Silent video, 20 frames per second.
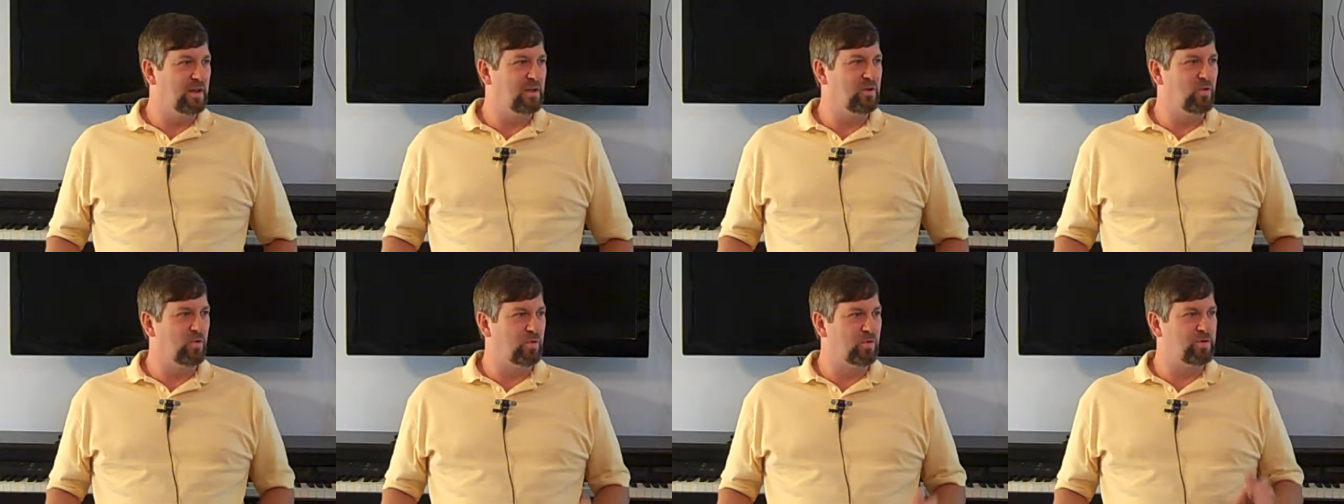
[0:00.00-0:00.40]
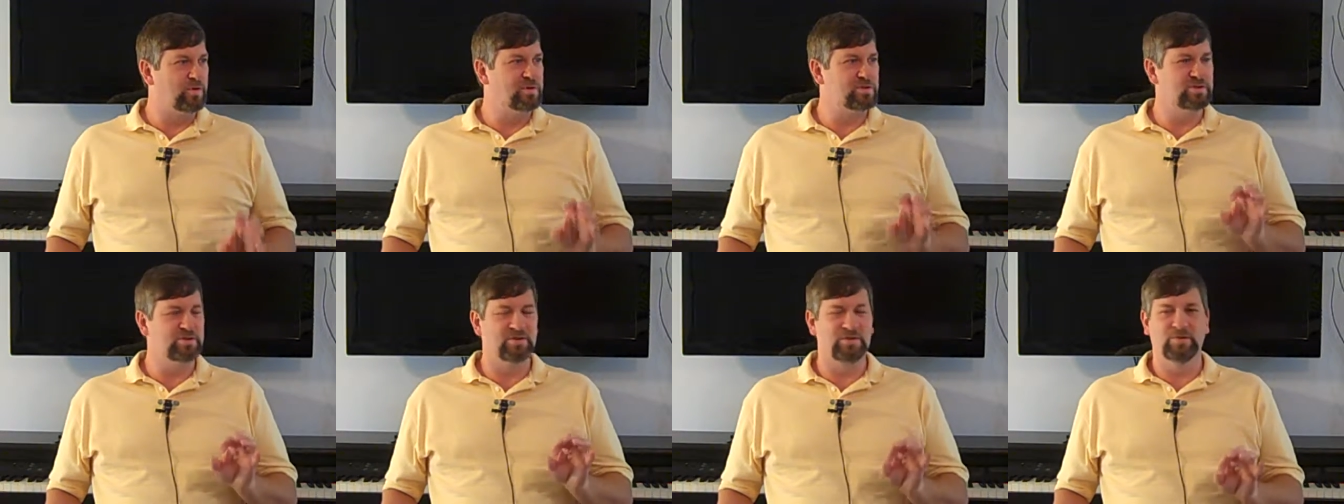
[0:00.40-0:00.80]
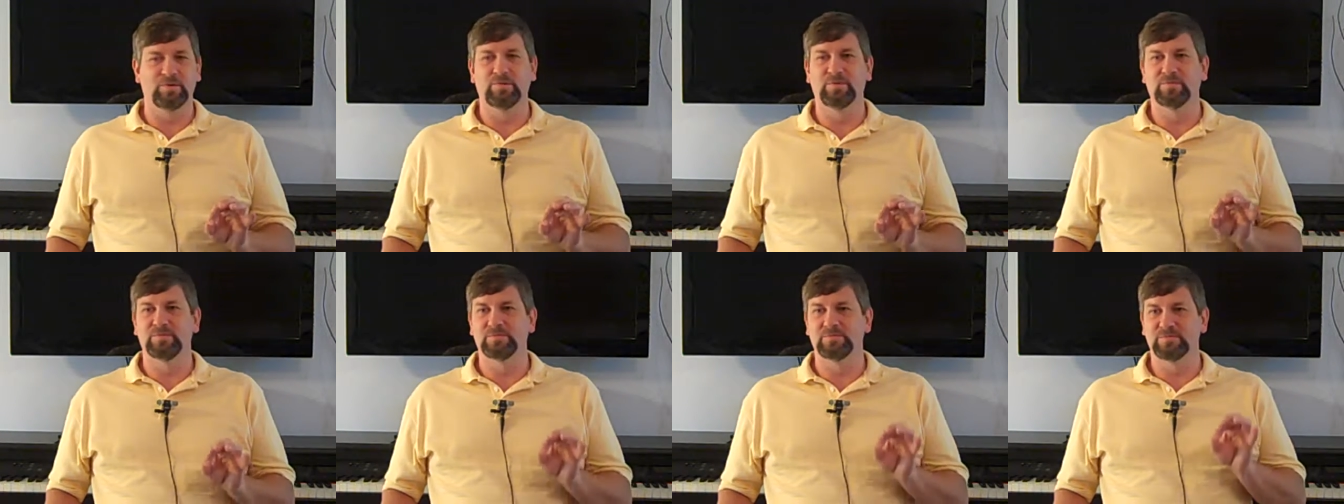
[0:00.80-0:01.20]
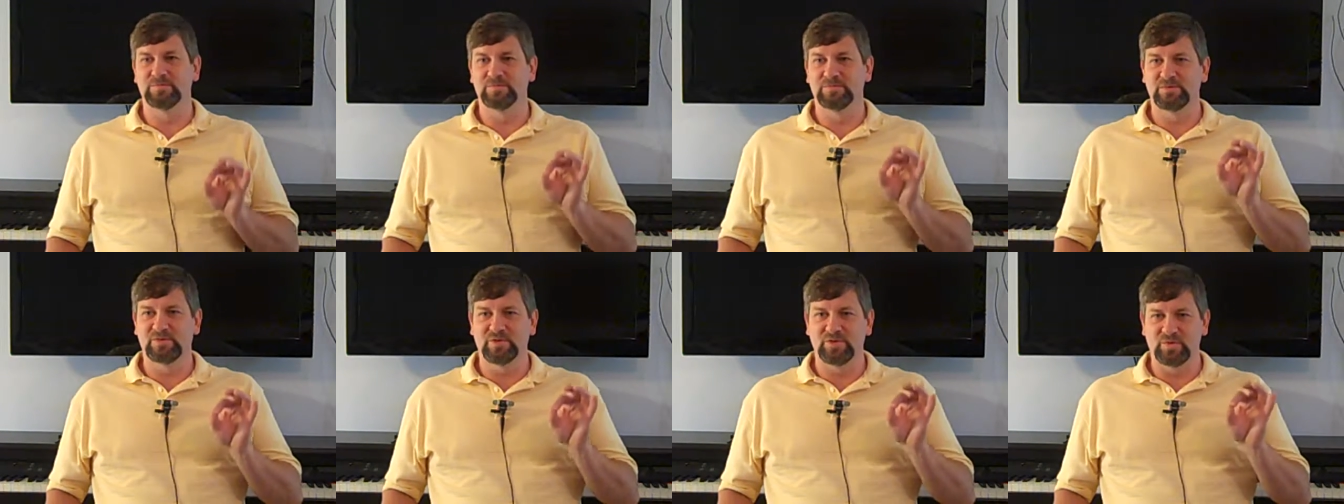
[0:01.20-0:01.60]
in order to
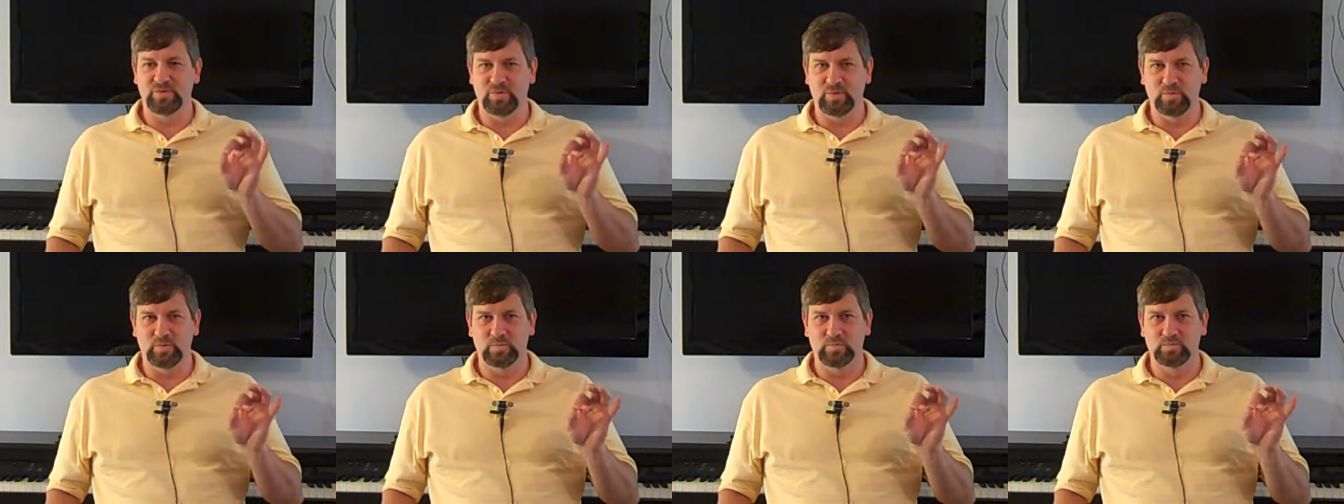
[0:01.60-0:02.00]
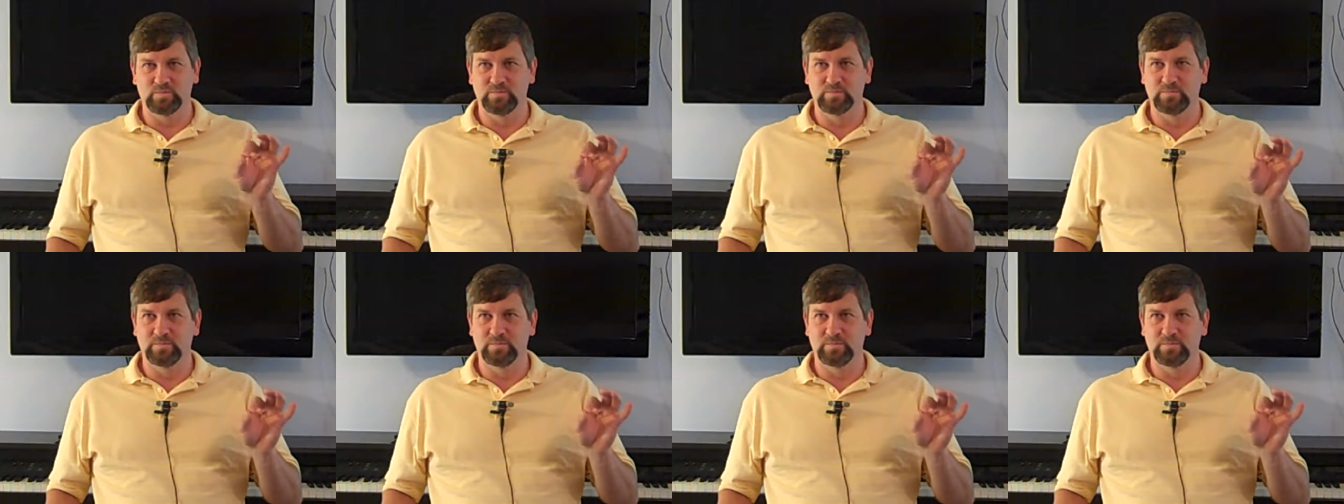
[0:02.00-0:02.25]
to